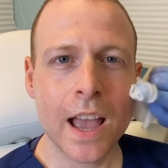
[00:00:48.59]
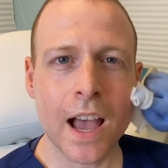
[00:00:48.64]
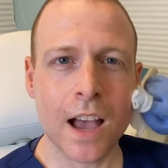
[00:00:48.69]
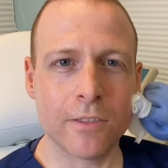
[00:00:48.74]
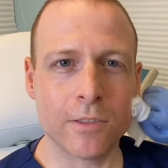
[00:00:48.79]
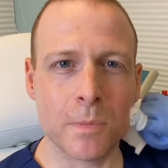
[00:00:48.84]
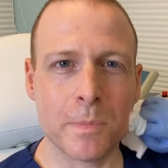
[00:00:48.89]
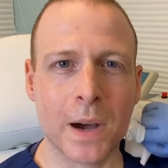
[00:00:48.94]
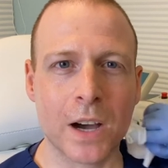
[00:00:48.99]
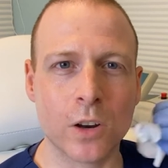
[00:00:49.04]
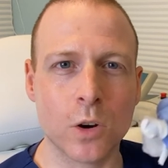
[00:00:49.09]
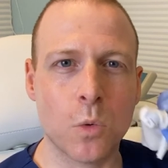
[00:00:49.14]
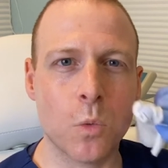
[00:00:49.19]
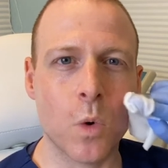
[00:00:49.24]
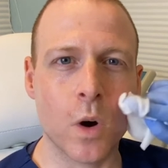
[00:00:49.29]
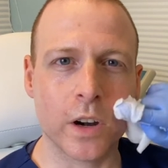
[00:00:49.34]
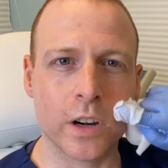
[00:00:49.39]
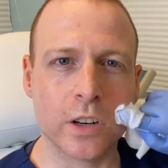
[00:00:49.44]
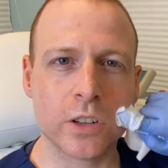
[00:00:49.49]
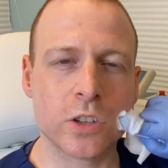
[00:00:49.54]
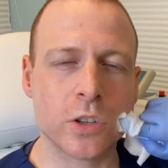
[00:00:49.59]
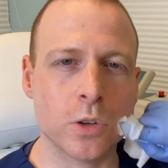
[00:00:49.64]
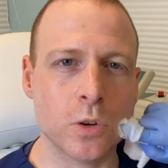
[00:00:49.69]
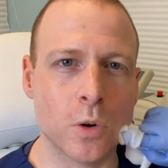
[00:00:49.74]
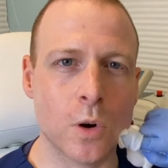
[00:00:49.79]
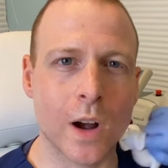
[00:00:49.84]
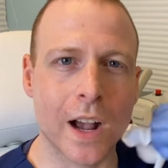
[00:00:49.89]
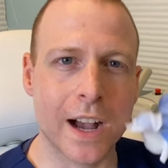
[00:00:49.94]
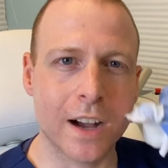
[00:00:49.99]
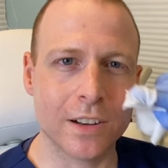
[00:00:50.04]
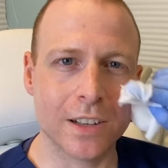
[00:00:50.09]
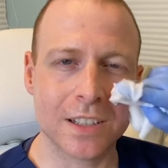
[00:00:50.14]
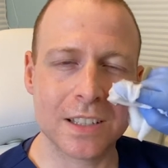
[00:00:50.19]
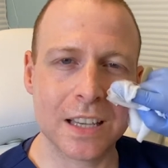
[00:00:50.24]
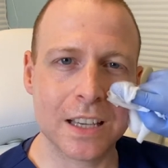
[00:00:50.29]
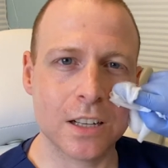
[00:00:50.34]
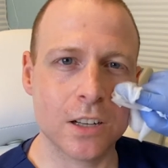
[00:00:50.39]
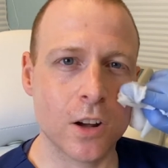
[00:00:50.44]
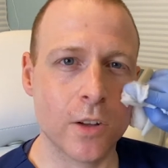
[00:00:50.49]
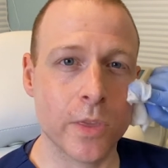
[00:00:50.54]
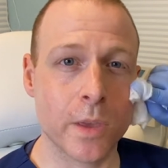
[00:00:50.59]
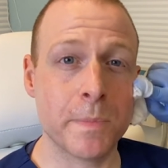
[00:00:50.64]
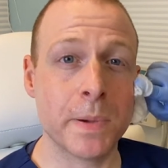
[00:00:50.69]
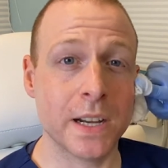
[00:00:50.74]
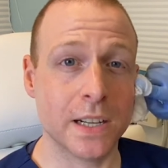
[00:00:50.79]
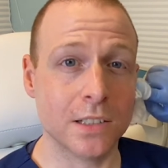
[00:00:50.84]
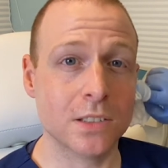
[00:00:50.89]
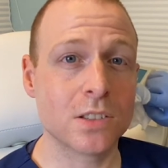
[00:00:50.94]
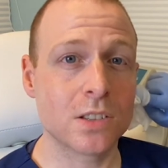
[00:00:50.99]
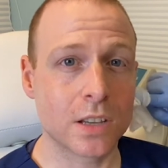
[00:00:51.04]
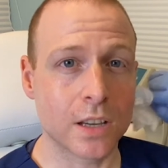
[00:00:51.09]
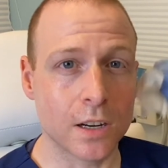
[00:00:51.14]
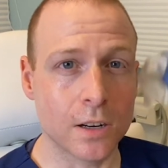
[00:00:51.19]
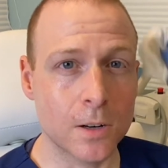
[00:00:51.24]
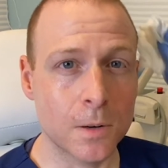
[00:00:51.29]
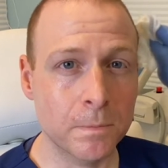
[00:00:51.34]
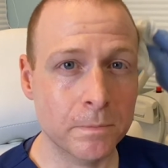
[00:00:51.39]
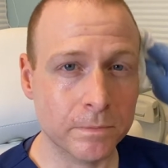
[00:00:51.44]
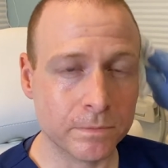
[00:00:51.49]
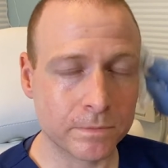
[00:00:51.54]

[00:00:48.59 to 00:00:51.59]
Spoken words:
have about a 1 or 2 out of 10 on the pain scale.